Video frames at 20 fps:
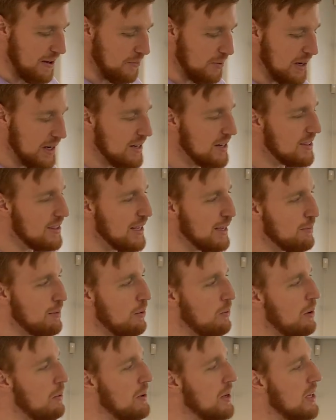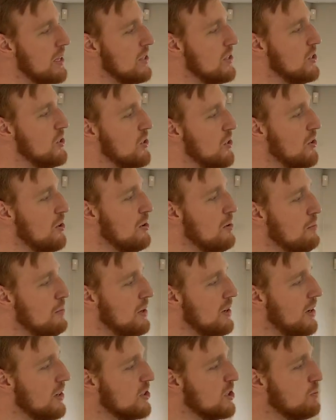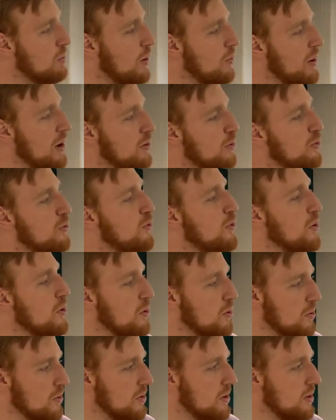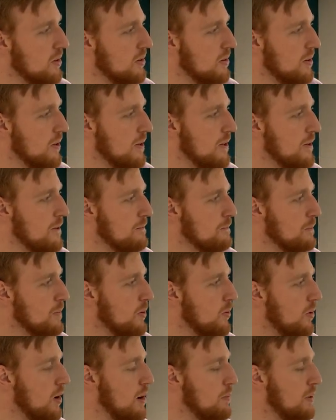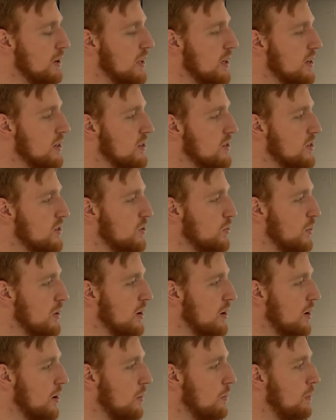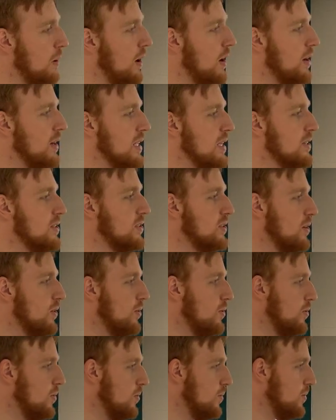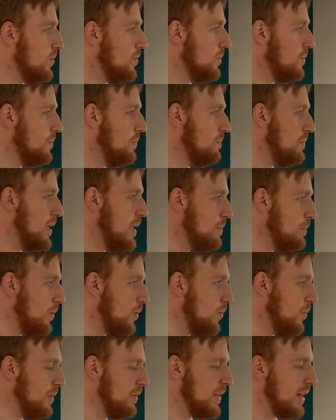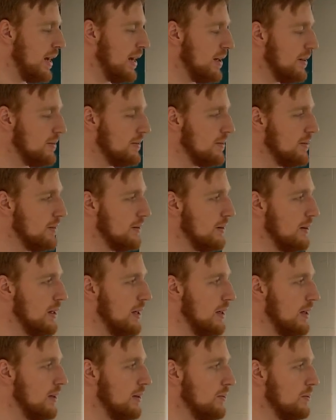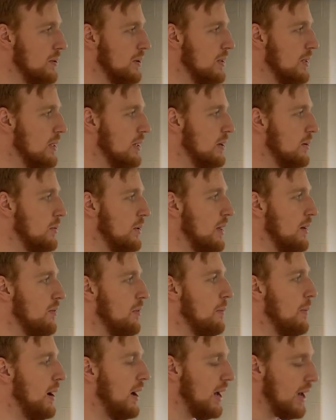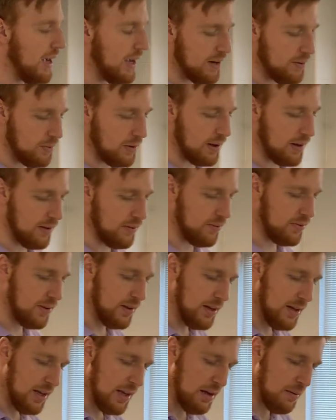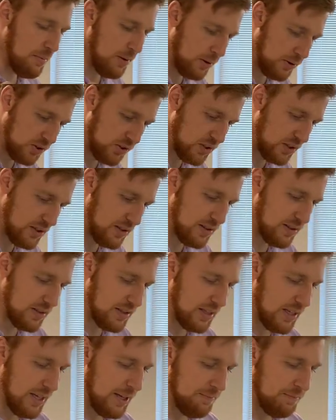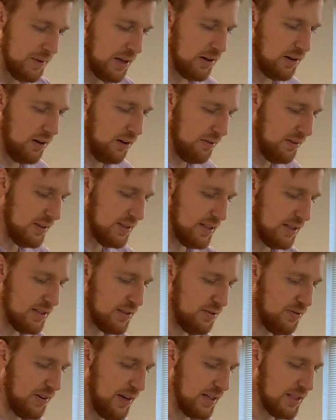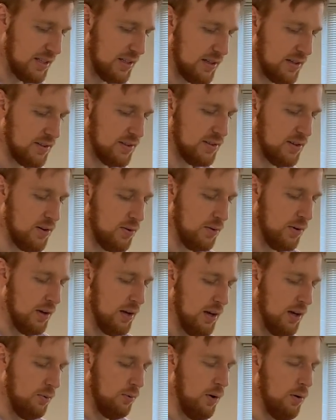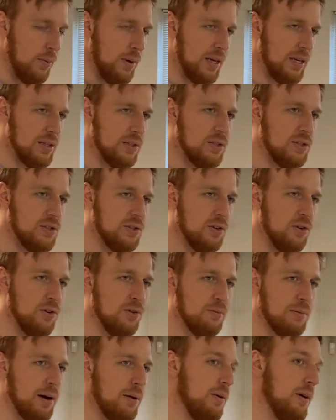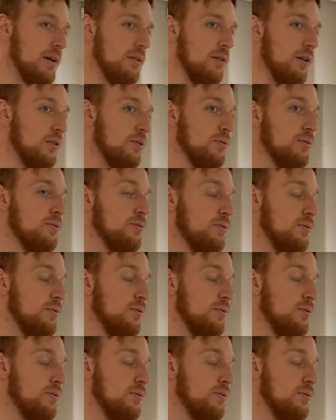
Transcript: We need to think about what we consume, but not just by way of food, right? Because we are a body, soul people. We've got, we have a mind, we have emotions, and all these things affect us. So what we consume by way of our